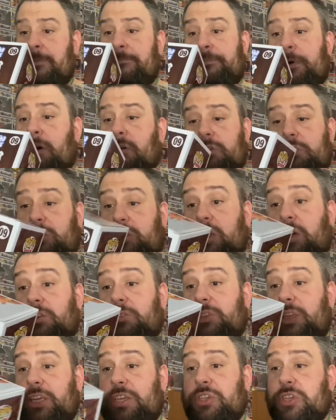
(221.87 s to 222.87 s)
box
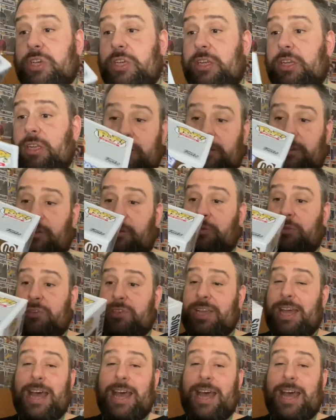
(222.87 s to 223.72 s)
condition looks